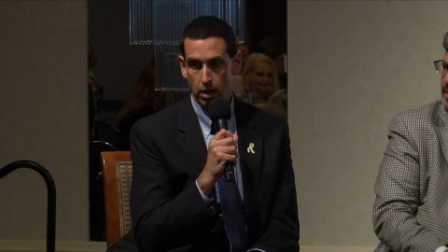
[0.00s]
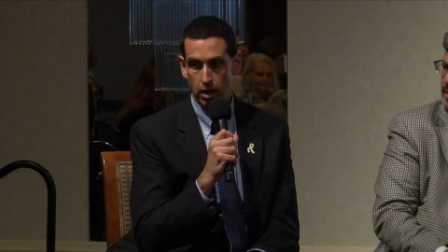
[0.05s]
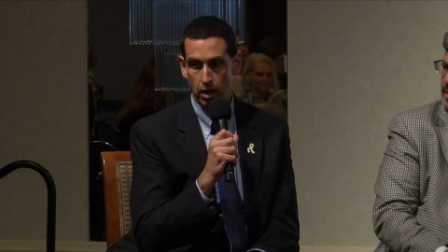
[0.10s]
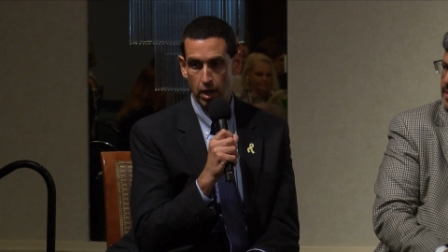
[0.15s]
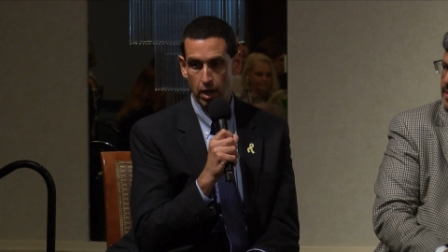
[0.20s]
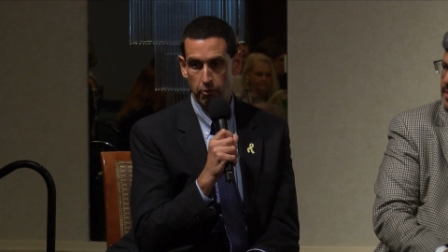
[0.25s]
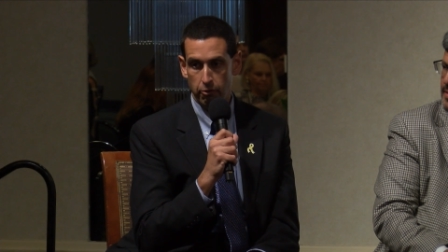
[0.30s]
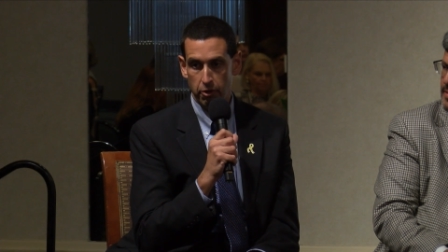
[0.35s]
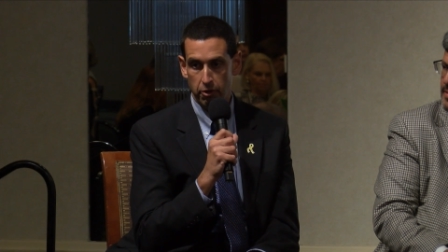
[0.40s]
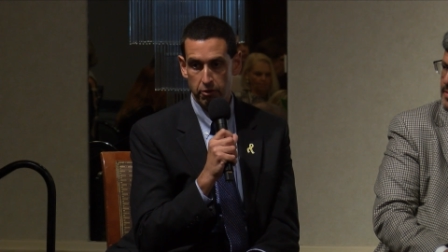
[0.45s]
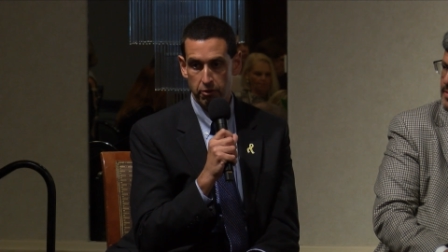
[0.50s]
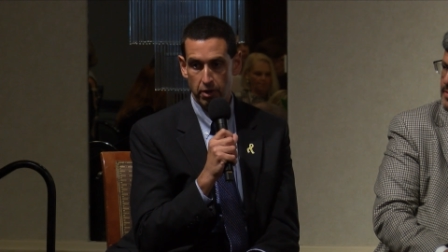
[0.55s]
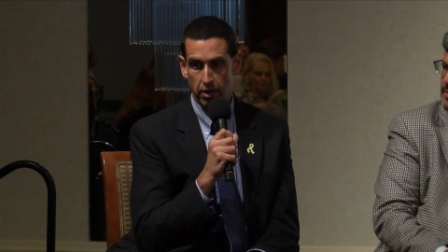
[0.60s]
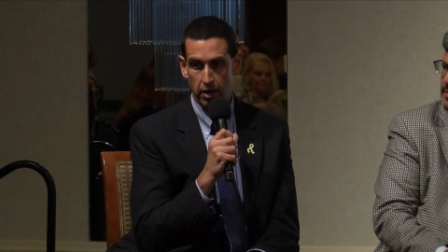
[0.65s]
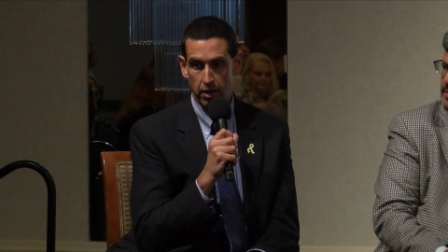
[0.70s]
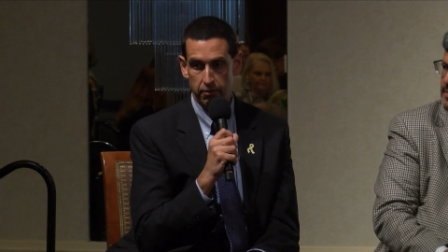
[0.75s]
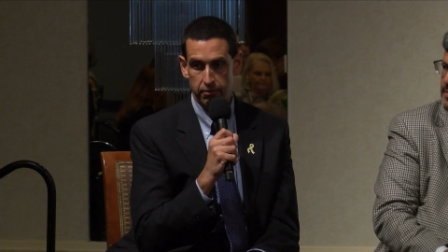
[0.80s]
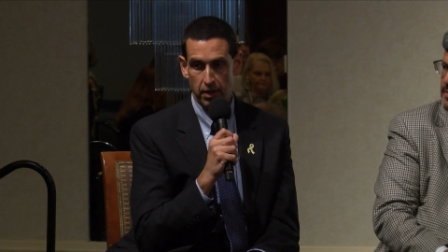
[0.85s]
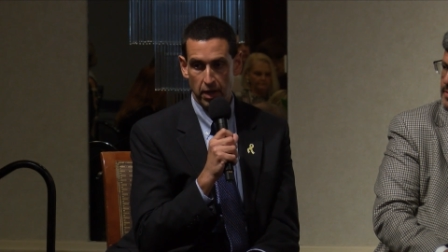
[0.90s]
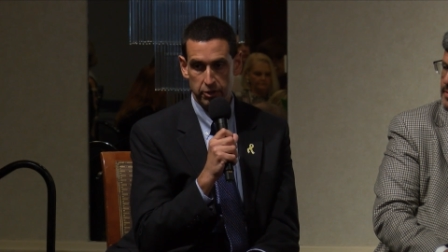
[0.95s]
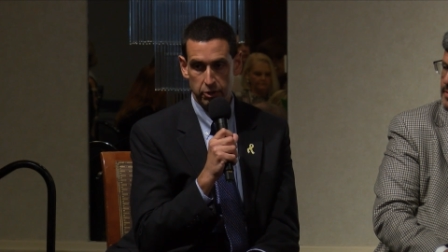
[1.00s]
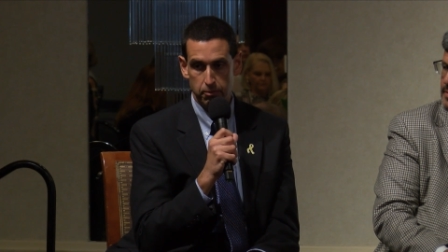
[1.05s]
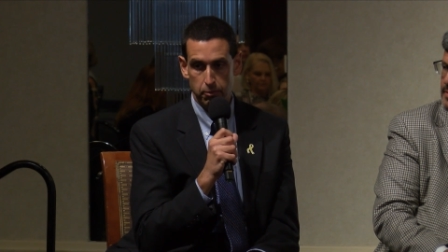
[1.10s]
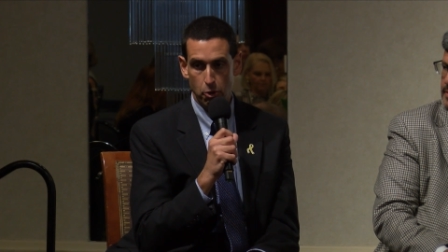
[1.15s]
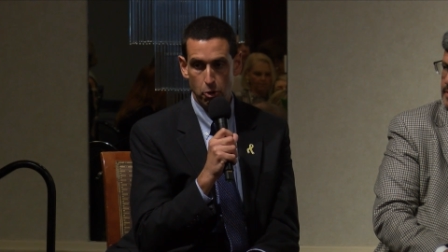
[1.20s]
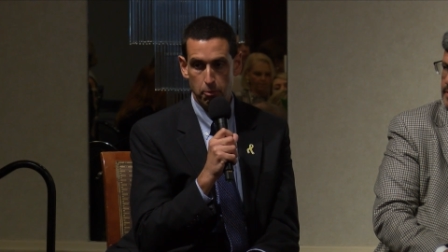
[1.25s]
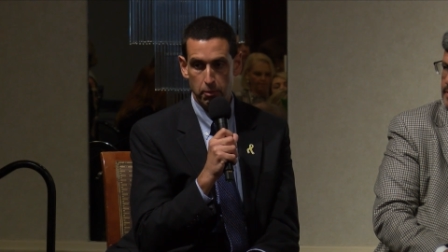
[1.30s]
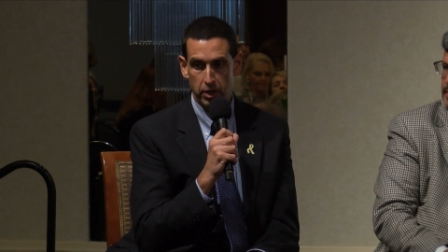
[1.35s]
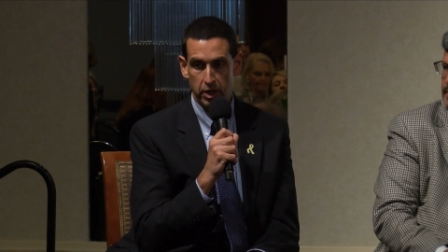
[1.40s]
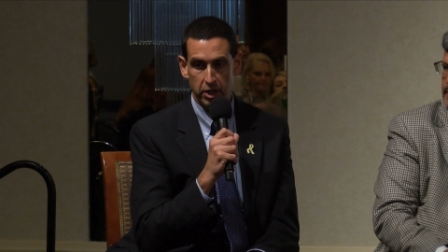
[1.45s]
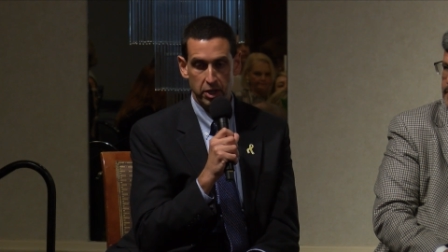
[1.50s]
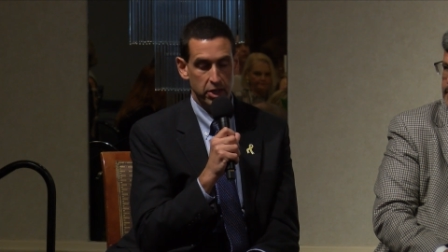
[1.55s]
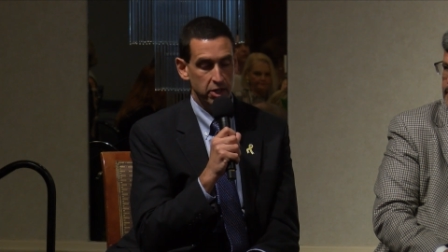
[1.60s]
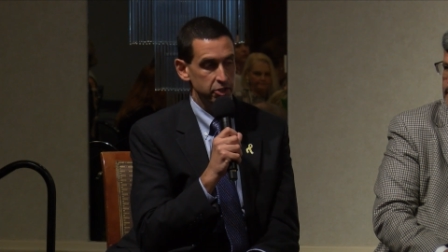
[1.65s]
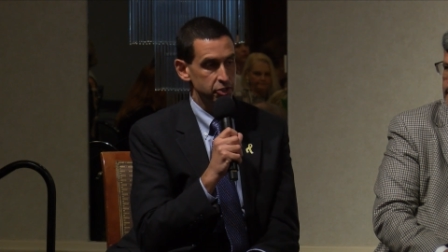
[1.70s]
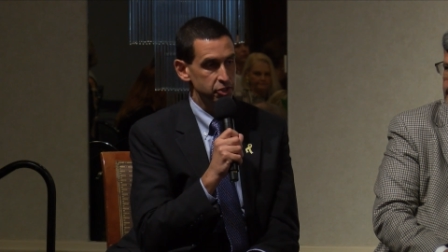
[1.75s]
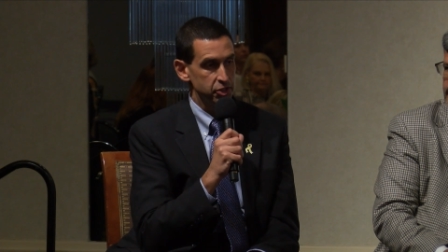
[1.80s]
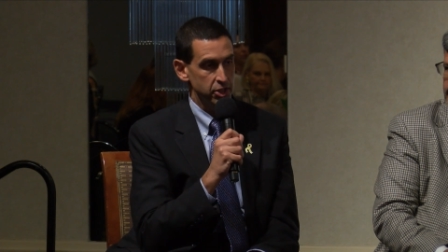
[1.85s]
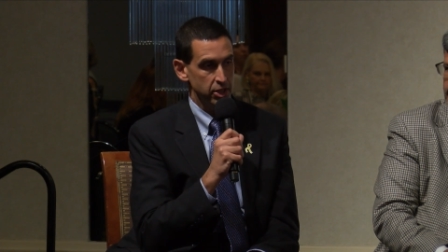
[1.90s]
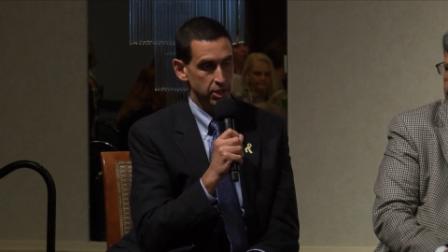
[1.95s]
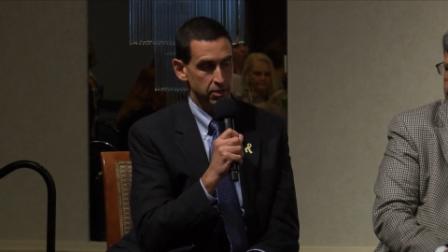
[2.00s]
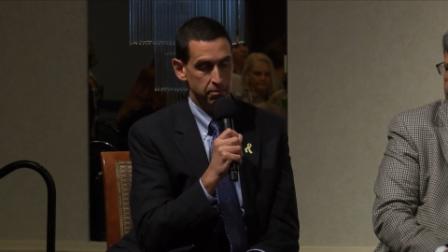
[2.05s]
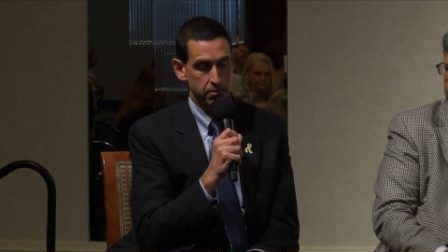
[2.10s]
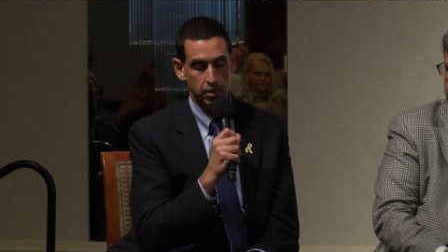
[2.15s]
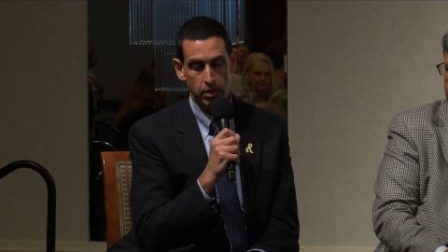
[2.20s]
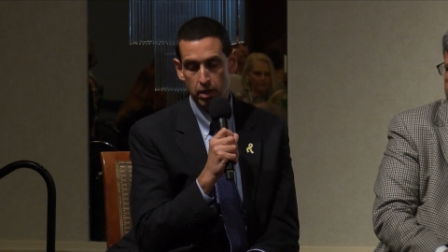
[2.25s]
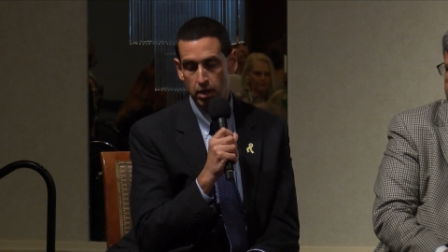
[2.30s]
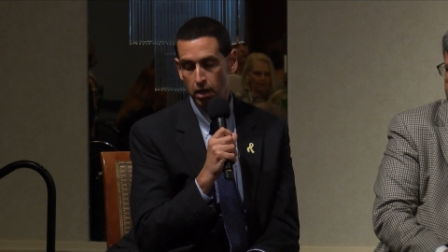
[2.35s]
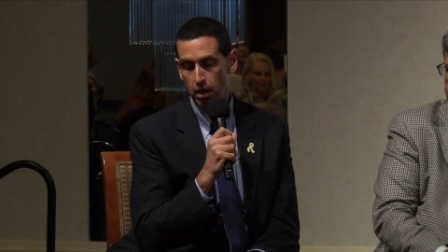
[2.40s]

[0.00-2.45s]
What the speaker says: Dr. Bowman and his team,